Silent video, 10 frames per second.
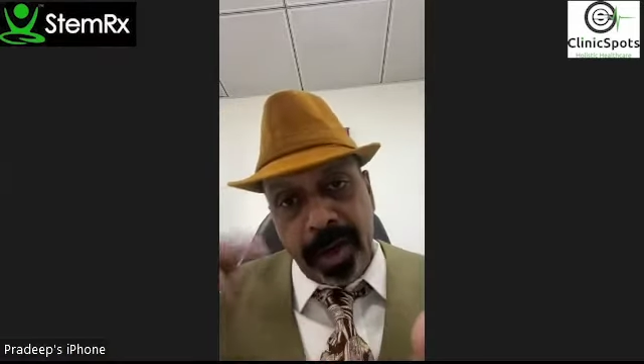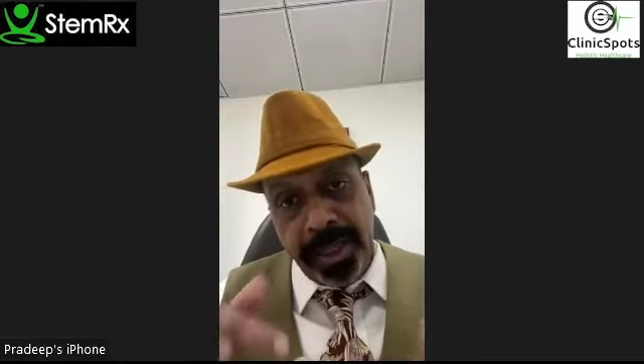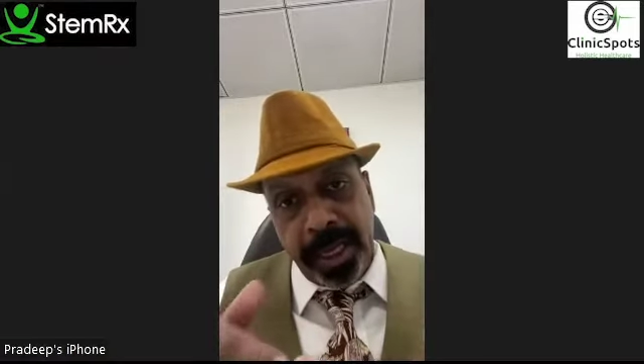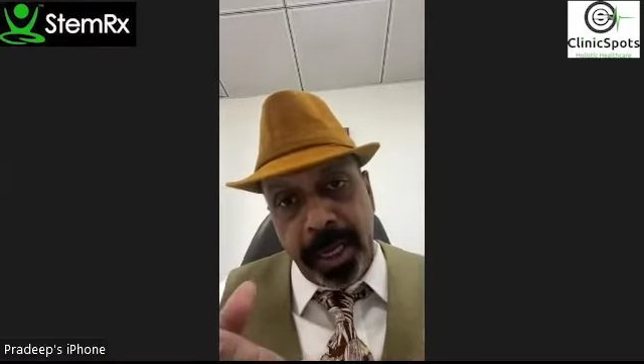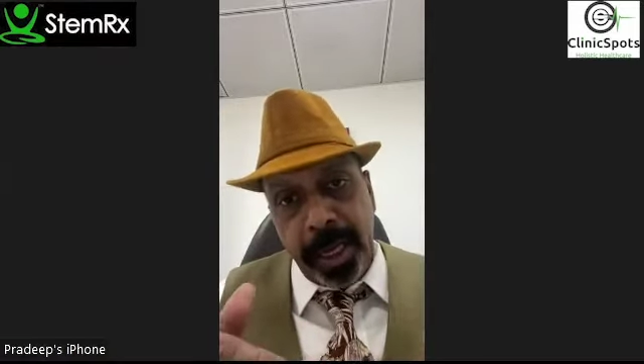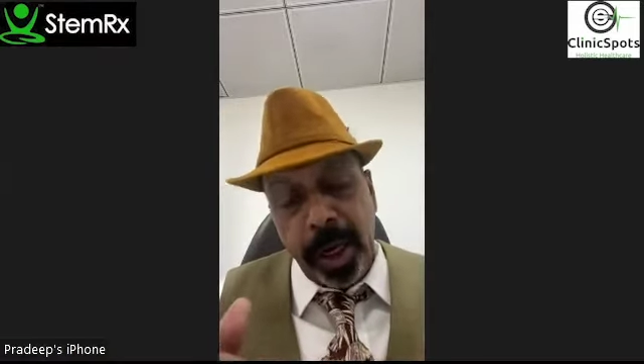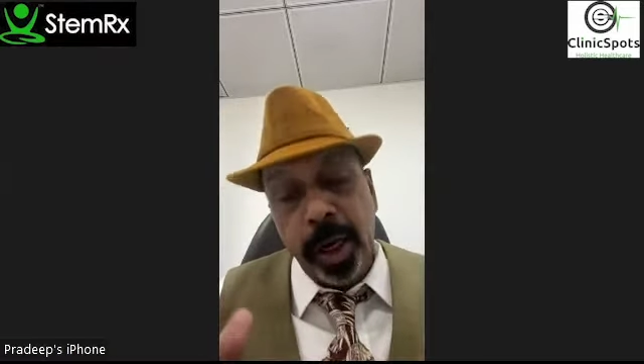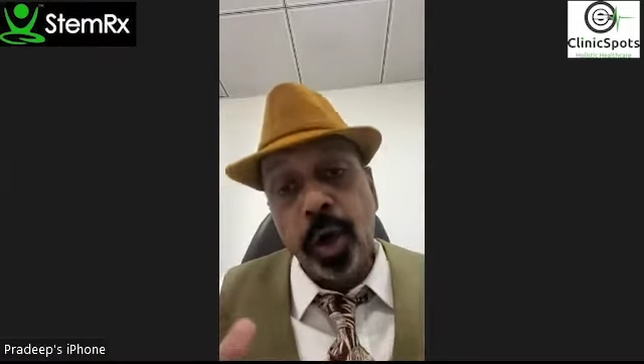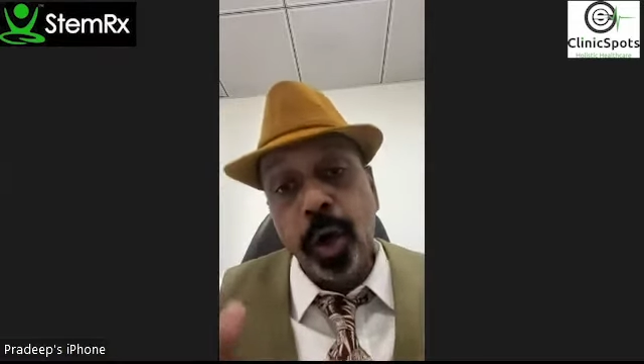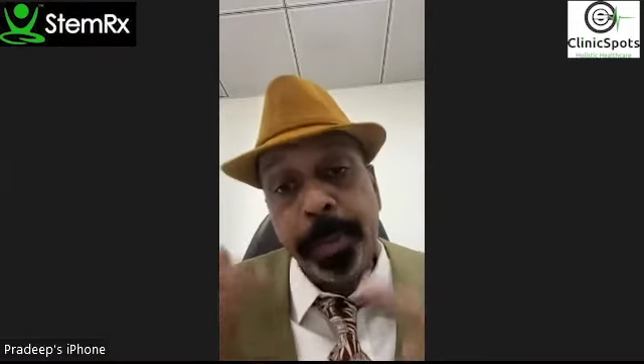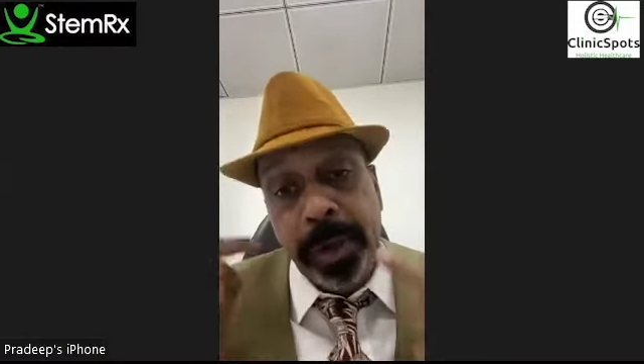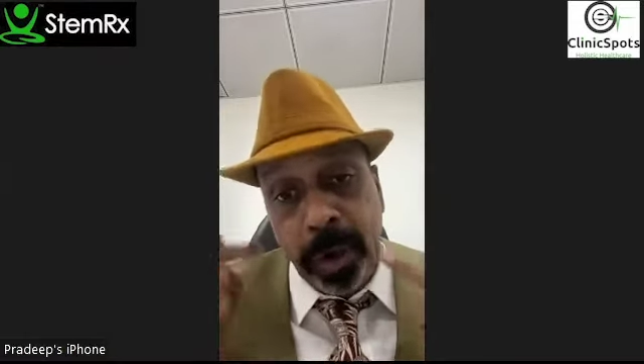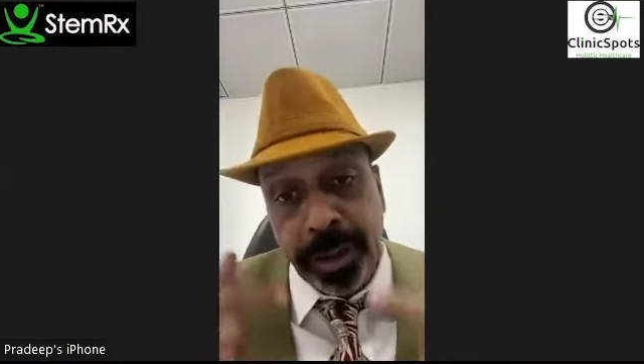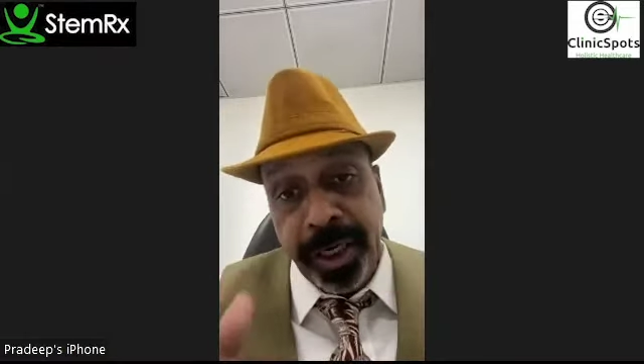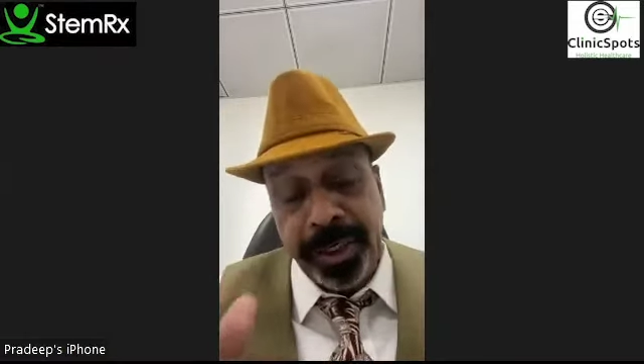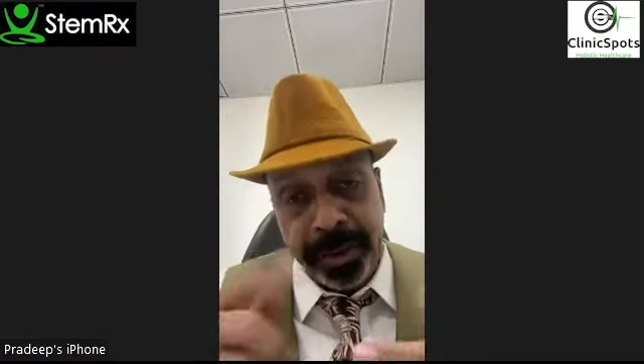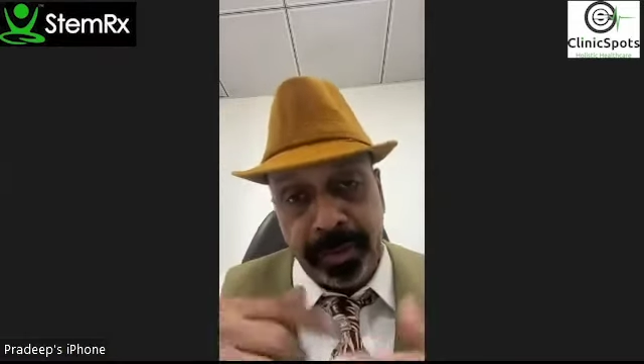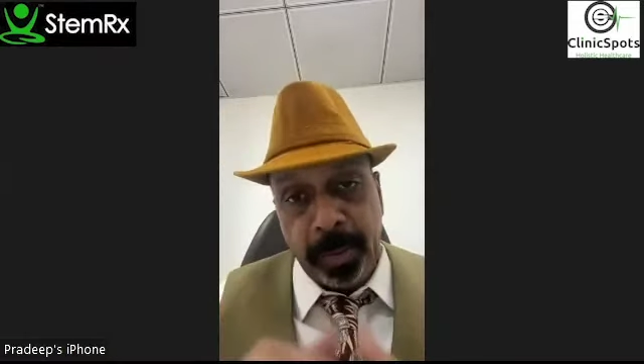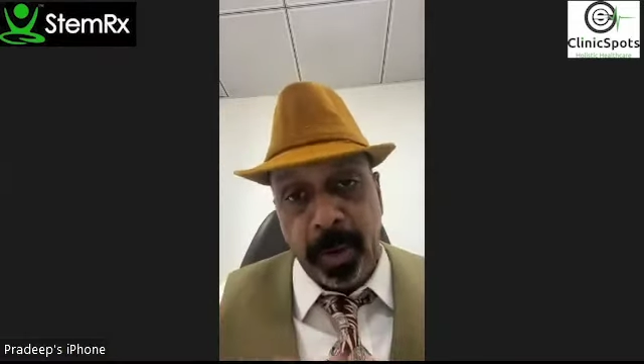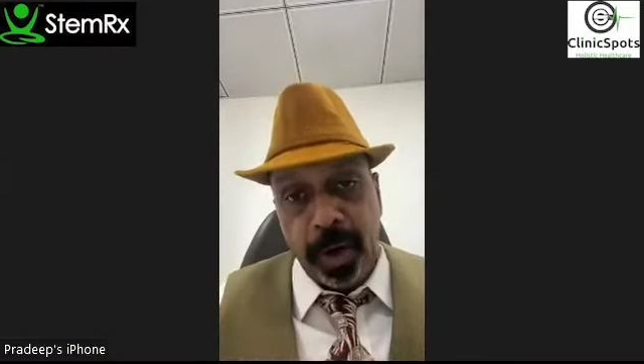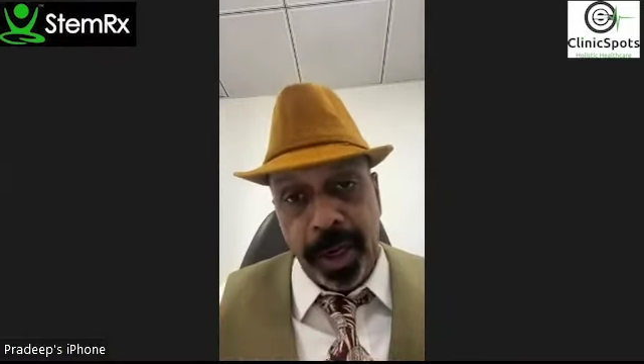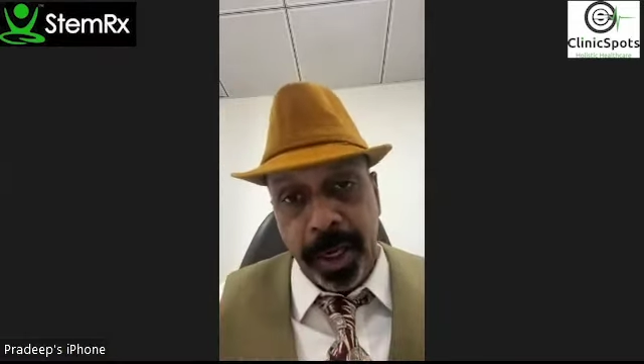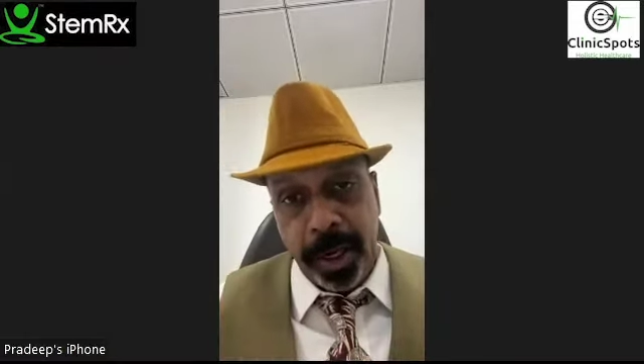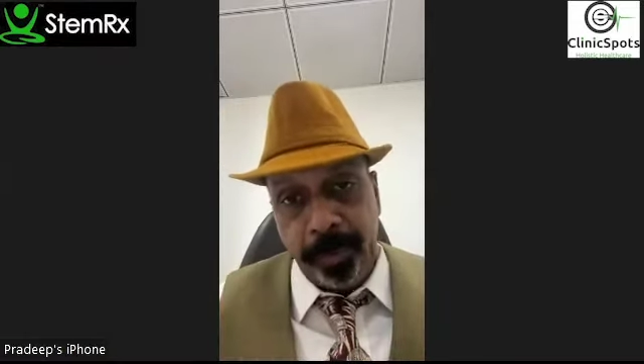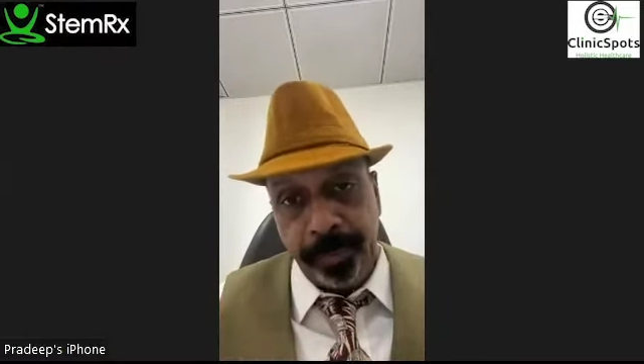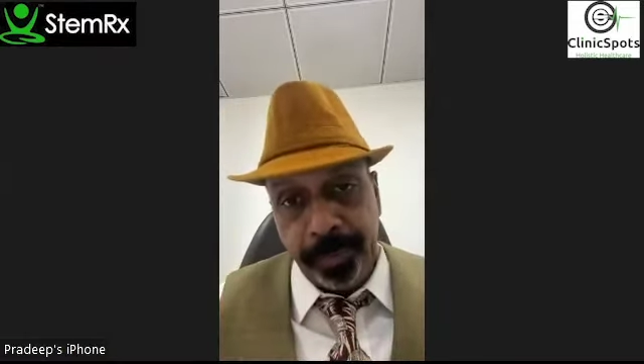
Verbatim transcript: the homeostasis of the body,